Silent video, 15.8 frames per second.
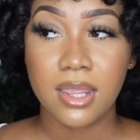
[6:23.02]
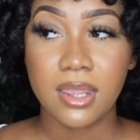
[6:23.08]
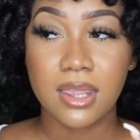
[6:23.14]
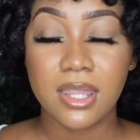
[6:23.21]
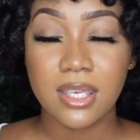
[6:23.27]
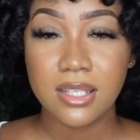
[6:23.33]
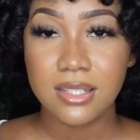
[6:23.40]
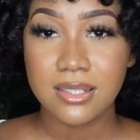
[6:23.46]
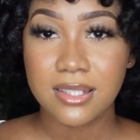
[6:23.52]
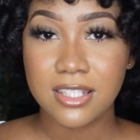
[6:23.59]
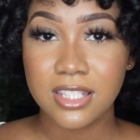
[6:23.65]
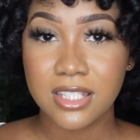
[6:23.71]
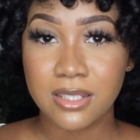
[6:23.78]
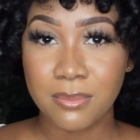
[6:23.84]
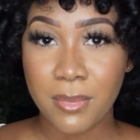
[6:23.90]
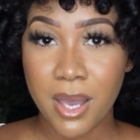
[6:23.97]
this
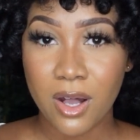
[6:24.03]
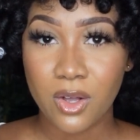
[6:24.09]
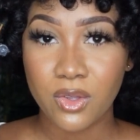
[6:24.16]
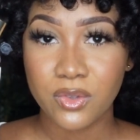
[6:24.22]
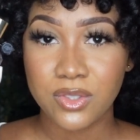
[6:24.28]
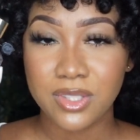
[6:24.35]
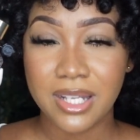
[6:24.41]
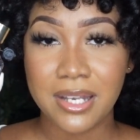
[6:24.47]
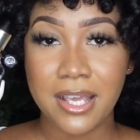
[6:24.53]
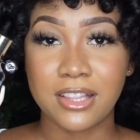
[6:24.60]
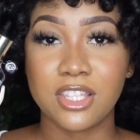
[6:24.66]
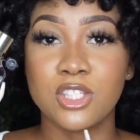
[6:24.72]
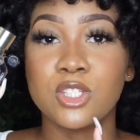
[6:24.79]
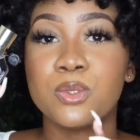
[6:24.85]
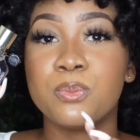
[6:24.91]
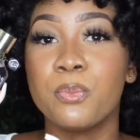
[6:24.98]
smells like
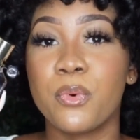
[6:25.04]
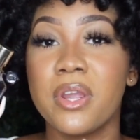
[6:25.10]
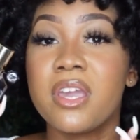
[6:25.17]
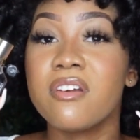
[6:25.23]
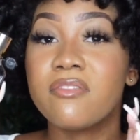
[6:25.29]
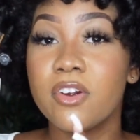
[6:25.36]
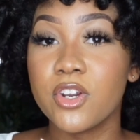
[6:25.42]
the spring